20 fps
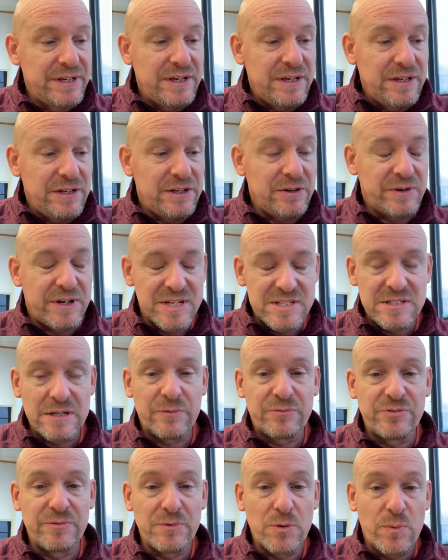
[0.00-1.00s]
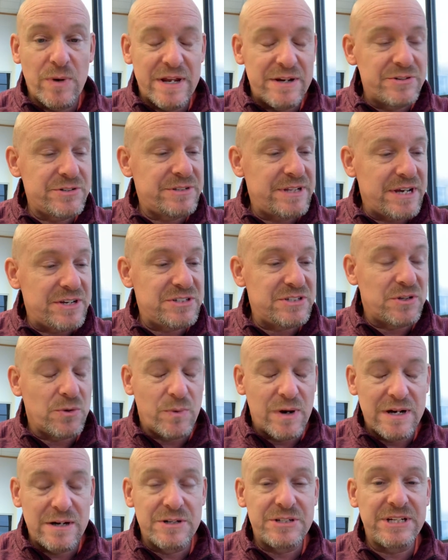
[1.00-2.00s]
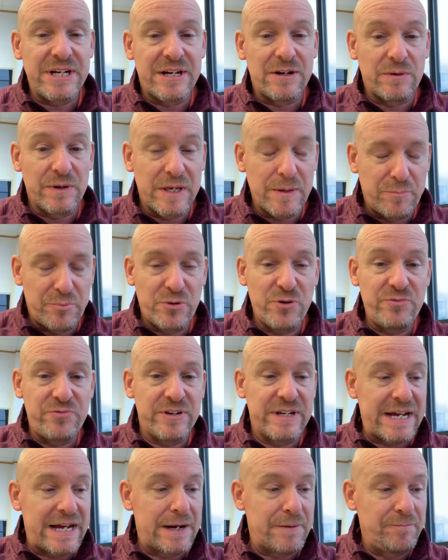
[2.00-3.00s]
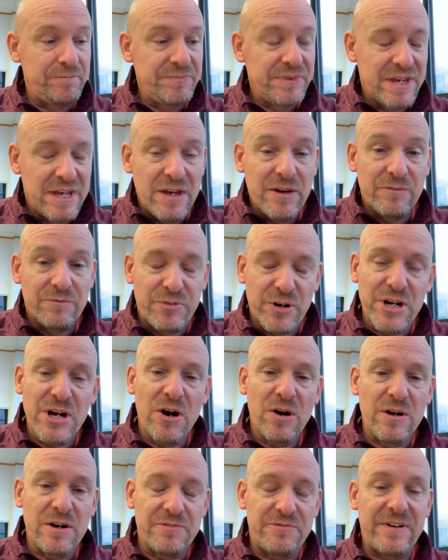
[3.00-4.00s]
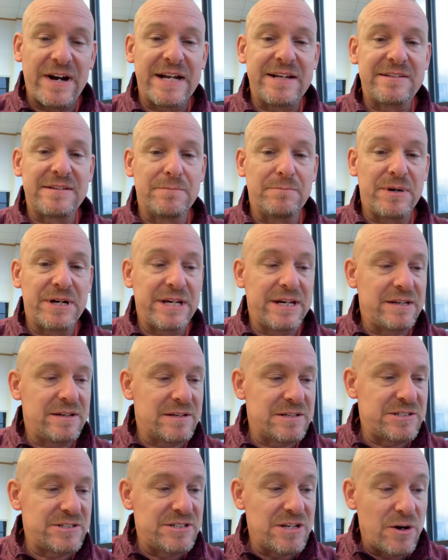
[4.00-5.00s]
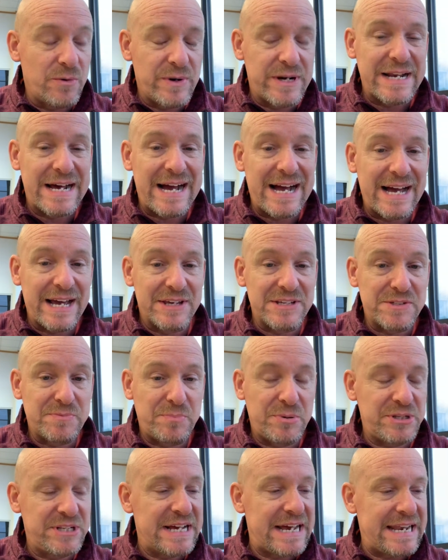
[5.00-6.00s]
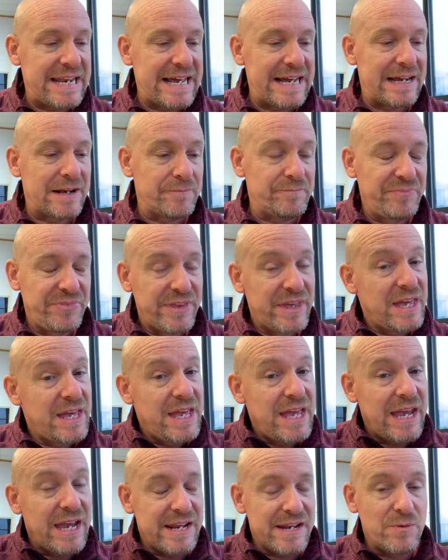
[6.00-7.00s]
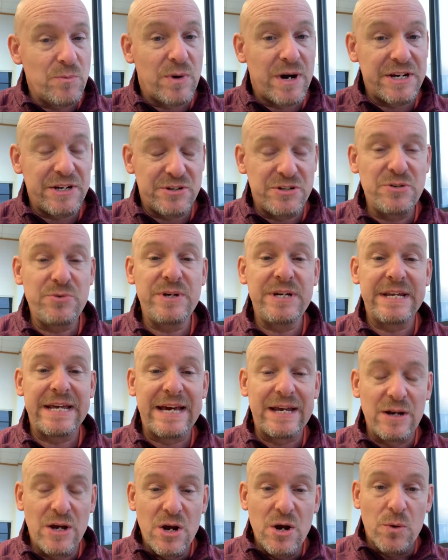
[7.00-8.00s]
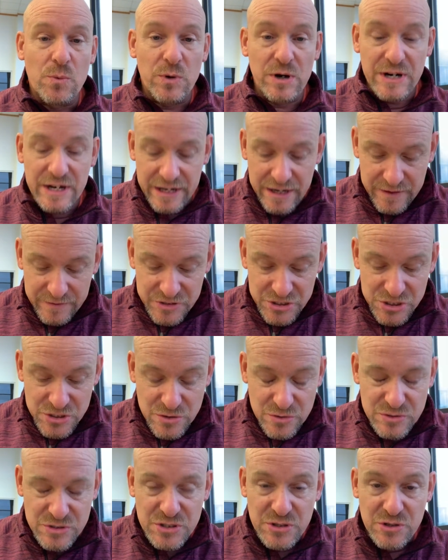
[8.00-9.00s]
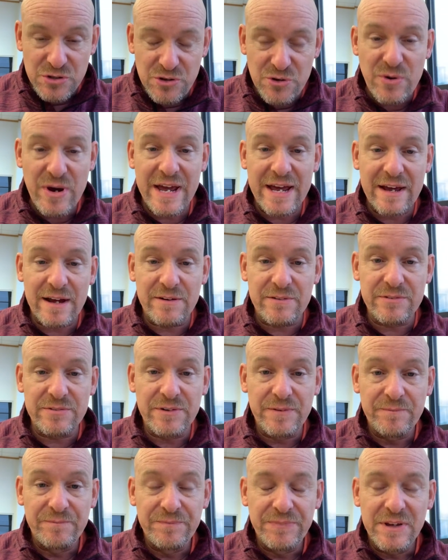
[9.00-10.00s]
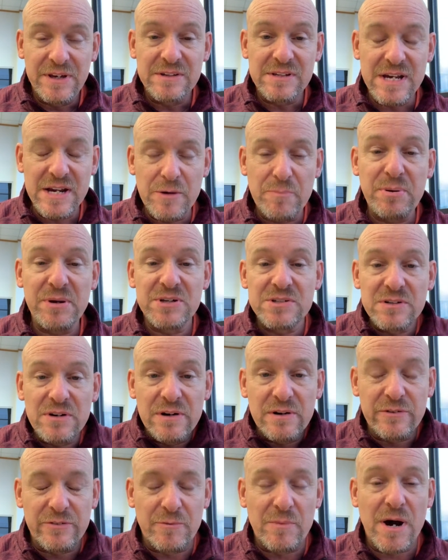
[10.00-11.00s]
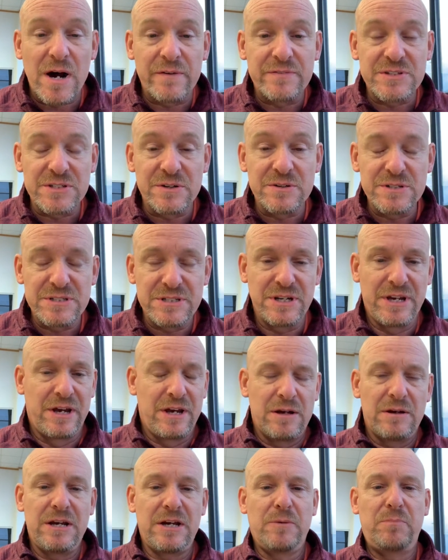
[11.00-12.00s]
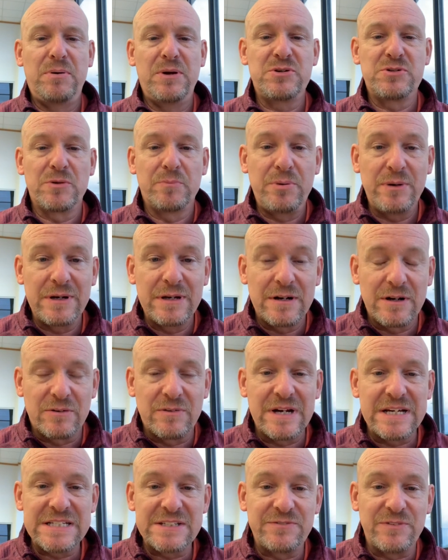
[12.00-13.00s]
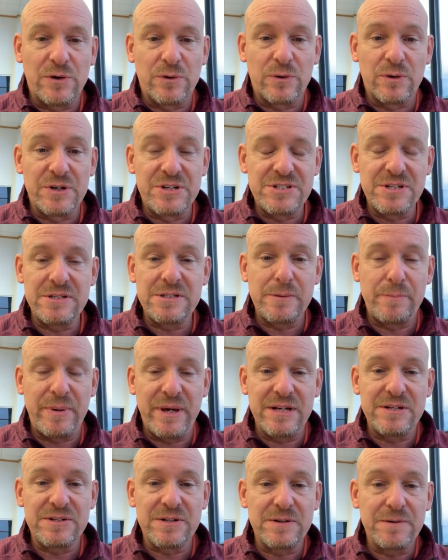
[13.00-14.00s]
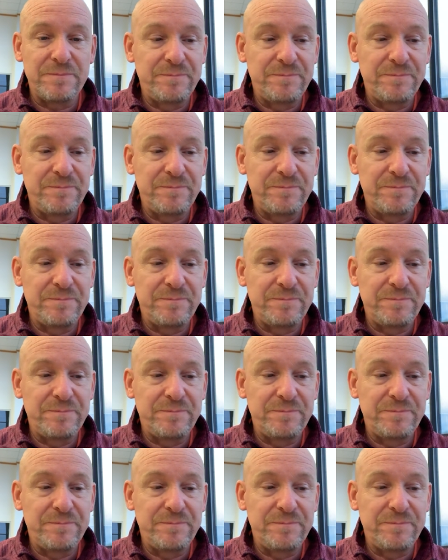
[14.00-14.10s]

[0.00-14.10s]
You know, get something from the weather station, the weather channel, get proof of that. Very hard to fight somebody in the snow and the ice. Put that down. And then while you're doing that, what kind of shoes do you have? Take a picture of them, officers. Take a picture and put it in an arrest folder. It's just a picture.